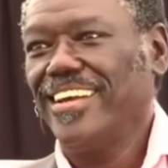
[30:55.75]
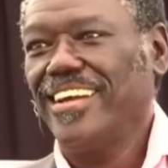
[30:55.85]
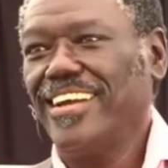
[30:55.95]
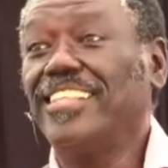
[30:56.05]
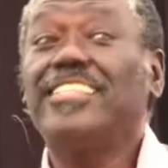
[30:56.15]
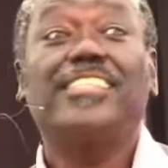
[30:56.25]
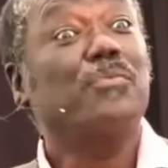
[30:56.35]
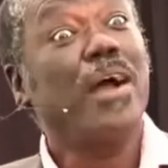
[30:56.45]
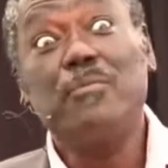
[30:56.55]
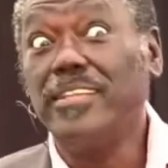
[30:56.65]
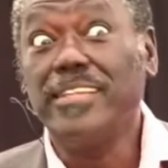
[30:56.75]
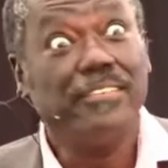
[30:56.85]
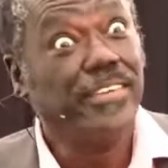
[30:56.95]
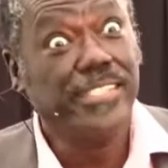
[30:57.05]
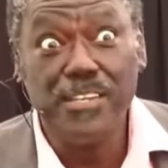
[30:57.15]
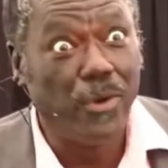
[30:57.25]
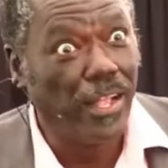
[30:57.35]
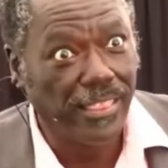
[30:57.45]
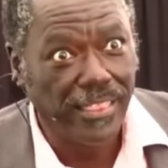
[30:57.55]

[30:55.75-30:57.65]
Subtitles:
And this is why we'll never see wealth.